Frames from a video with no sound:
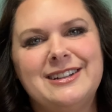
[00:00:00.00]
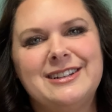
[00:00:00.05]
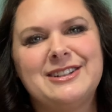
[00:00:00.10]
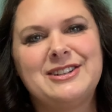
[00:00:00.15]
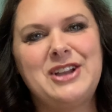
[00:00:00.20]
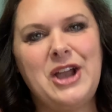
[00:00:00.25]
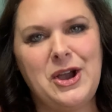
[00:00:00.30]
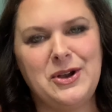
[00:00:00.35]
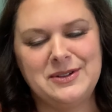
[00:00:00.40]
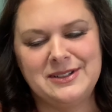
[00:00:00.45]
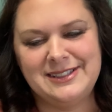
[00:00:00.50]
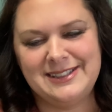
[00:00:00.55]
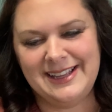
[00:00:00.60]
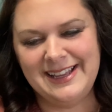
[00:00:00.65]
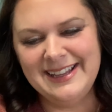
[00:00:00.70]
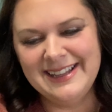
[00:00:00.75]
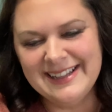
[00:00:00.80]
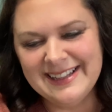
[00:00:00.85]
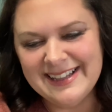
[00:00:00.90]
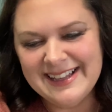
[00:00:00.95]
coats.
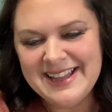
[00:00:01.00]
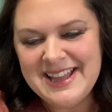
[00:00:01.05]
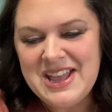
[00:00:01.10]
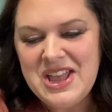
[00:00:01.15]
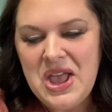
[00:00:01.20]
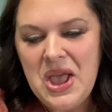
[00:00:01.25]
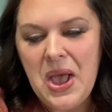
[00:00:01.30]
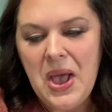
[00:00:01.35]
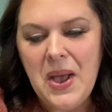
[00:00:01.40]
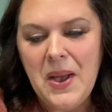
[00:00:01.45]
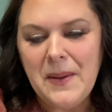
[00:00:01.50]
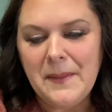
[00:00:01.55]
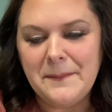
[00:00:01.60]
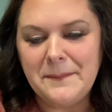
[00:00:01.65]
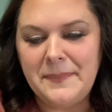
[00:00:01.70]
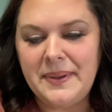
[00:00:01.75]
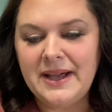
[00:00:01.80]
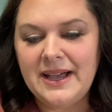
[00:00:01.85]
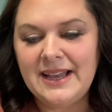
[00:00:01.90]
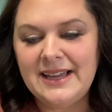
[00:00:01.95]

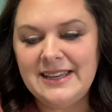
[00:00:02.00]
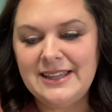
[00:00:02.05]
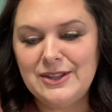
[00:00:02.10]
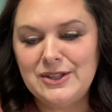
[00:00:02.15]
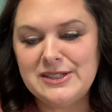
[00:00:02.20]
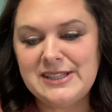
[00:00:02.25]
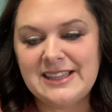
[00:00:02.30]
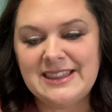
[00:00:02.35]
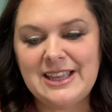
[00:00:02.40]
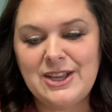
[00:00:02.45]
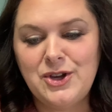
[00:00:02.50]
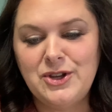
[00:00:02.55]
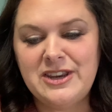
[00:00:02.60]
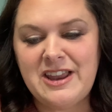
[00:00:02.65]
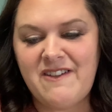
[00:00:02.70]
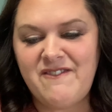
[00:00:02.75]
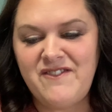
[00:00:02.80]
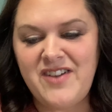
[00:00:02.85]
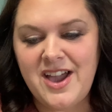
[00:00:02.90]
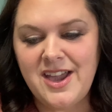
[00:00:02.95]
But it looks like they could
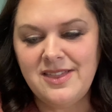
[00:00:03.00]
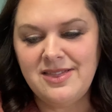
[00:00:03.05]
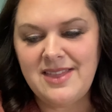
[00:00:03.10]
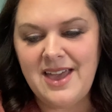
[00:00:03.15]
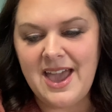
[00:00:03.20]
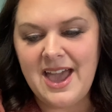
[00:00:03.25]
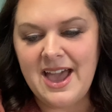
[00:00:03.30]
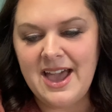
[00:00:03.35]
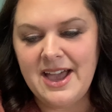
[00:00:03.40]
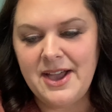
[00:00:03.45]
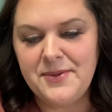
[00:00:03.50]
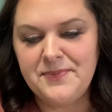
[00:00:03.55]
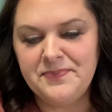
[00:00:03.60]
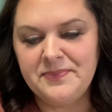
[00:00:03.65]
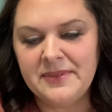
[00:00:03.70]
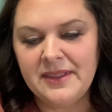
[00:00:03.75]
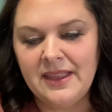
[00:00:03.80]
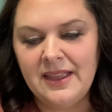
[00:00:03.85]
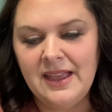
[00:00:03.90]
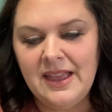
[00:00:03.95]
not find that.
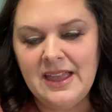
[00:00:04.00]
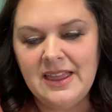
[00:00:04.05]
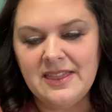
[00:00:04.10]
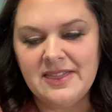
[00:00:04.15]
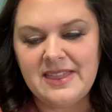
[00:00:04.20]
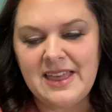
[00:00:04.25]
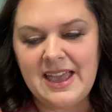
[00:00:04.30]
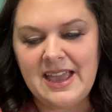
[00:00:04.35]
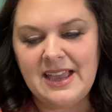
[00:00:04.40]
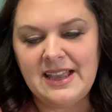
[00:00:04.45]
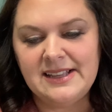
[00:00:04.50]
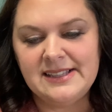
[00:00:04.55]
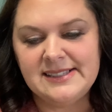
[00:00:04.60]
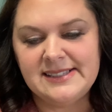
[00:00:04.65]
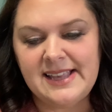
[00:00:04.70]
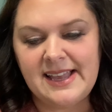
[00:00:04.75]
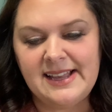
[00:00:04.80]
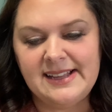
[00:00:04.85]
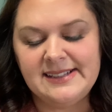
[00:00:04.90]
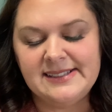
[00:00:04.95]
They
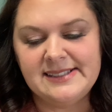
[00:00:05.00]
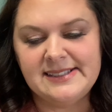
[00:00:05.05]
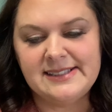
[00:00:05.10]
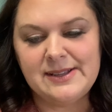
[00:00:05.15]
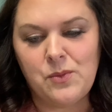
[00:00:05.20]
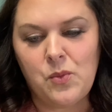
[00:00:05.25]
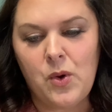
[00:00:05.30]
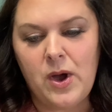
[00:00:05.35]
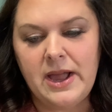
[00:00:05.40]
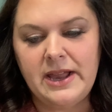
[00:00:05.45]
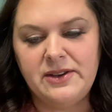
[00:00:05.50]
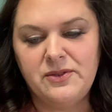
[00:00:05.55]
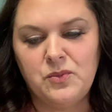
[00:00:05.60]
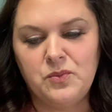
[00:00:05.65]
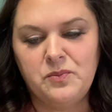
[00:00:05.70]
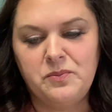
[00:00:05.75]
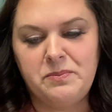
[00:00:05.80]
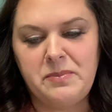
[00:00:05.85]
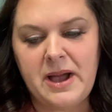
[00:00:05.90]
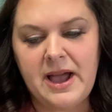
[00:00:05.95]
sent one
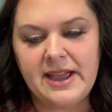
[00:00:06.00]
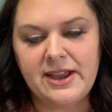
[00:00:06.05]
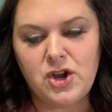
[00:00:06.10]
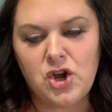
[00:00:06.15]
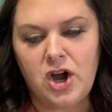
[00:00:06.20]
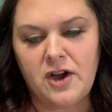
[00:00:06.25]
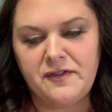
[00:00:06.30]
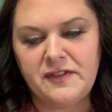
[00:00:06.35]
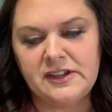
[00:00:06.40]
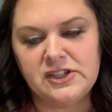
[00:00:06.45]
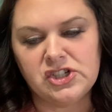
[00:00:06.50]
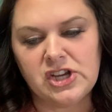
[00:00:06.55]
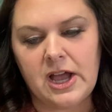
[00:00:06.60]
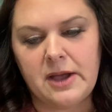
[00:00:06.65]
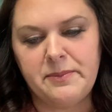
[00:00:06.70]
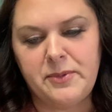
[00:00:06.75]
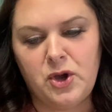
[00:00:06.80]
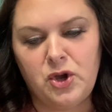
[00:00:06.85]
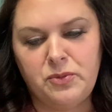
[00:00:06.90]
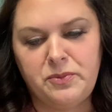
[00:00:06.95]
by Coffee
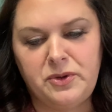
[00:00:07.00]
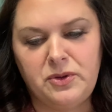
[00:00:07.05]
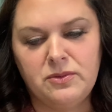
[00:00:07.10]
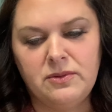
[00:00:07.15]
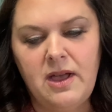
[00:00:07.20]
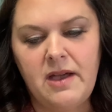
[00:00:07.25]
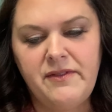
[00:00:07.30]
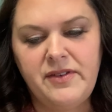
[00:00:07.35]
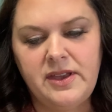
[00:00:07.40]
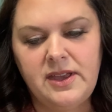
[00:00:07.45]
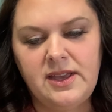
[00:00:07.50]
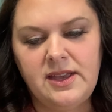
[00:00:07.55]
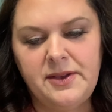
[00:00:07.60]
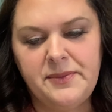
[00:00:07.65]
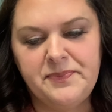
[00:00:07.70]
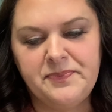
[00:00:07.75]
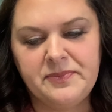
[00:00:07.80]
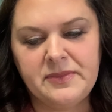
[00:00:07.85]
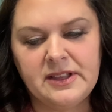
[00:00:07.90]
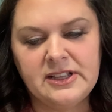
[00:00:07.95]
Shop. Hope you love
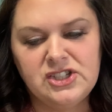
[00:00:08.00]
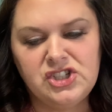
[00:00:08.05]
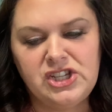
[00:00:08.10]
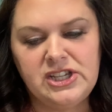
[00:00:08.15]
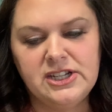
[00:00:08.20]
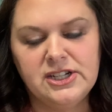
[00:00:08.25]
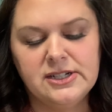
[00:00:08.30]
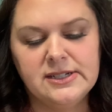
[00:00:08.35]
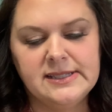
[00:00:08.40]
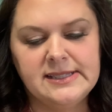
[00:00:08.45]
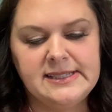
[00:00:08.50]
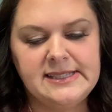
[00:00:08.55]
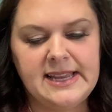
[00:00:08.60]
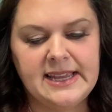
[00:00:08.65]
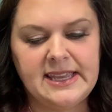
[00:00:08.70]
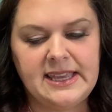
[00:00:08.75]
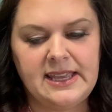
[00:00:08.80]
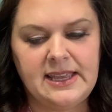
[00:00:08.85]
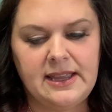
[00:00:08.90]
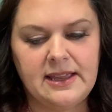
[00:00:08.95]
it. Cheers,
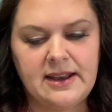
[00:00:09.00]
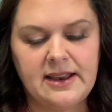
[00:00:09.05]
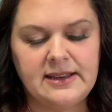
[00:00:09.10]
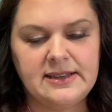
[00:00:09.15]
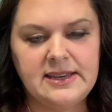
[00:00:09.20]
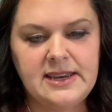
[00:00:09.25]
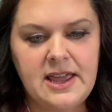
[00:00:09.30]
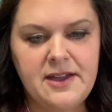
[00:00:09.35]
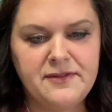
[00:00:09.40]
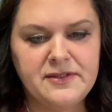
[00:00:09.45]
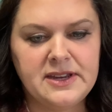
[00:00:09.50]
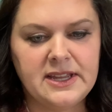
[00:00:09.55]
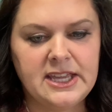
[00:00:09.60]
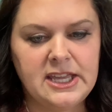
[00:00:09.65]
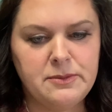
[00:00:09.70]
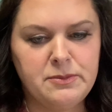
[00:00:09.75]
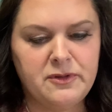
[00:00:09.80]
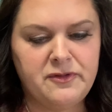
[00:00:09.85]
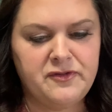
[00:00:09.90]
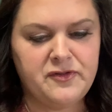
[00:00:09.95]
Nikki. And I did have Nikki
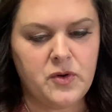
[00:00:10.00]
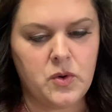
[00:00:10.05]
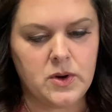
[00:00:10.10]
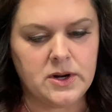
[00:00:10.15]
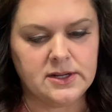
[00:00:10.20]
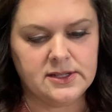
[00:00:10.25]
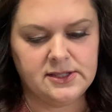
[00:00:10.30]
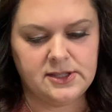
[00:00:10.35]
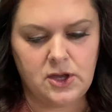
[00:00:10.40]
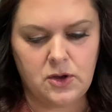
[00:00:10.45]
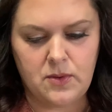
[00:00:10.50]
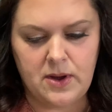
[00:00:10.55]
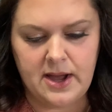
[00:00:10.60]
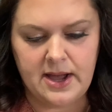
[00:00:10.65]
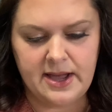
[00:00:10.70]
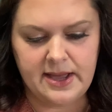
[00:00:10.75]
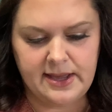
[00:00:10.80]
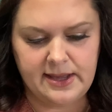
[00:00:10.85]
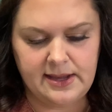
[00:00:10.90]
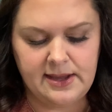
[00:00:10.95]
before, so
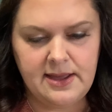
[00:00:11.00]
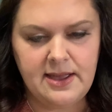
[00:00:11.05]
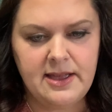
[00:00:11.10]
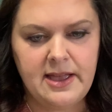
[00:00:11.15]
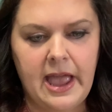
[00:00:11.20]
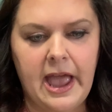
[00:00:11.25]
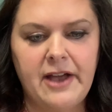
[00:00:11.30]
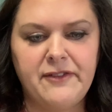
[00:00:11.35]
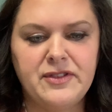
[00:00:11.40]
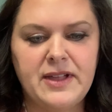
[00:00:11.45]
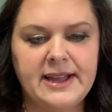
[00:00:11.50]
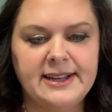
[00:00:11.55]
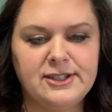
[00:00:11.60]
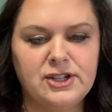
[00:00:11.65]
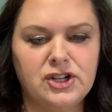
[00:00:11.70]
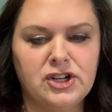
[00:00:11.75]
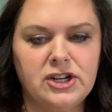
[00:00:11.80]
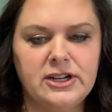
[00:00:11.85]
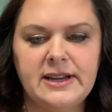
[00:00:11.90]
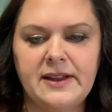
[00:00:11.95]
I have liked
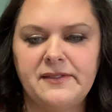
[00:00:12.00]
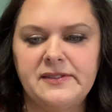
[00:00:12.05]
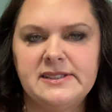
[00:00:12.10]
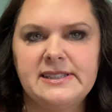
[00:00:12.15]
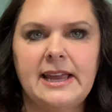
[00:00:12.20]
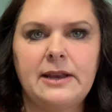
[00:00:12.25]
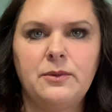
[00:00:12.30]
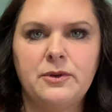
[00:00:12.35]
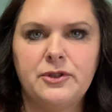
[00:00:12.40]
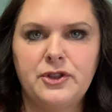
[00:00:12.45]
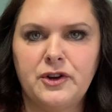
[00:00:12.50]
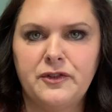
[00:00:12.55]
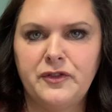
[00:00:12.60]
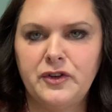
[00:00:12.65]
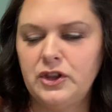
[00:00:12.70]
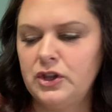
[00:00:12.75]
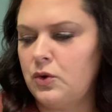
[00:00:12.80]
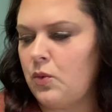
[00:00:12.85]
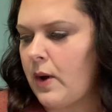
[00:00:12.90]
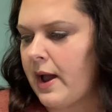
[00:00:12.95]
her and I've stayed with her for a
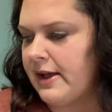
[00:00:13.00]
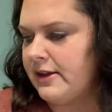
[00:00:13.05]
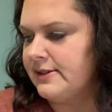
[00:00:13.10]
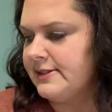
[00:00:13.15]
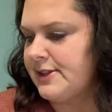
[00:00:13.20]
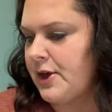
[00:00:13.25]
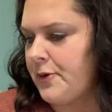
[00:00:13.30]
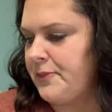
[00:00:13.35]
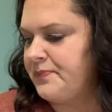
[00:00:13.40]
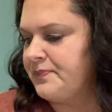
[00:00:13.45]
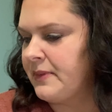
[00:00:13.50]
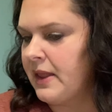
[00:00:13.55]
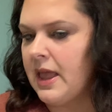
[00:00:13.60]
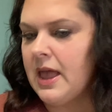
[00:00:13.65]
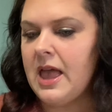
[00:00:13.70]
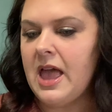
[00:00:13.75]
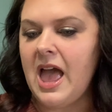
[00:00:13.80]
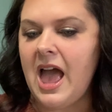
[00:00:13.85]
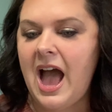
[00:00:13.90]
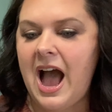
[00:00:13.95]
little while. So
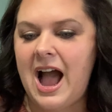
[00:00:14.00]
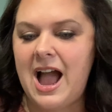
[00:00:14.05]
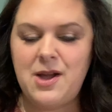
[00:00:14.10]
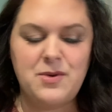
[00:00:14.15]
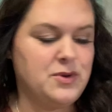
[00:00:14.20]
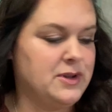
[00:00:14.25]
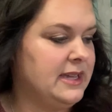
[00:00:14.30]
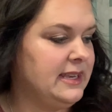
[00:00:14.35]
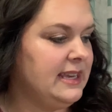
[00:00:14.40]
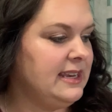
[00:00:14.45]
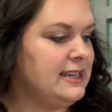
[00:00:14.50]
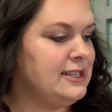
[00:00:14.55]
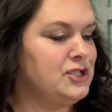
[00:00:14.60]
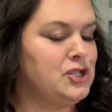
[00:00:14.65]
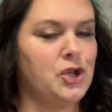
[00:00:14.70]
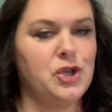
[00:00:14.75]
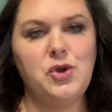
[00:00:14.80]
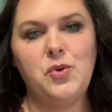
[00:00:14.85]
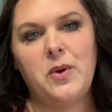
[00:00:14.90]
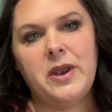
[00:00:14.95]
I will get in and show
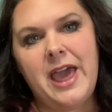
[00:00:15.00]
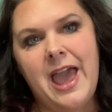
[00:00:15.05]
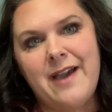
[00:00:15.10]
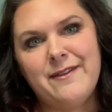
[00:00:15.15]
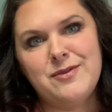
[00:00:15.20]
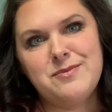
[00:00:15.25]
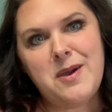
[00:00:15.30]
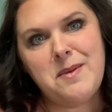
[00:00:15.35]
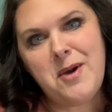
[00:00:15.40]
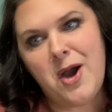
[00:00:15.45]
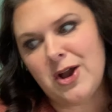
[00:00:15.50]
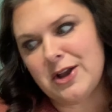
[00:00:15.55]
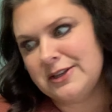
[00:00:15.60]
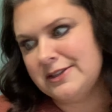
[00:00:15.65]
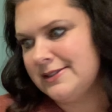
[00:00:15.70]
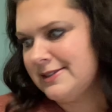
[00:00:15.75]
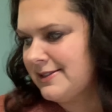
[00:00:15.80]
you what I have in my box.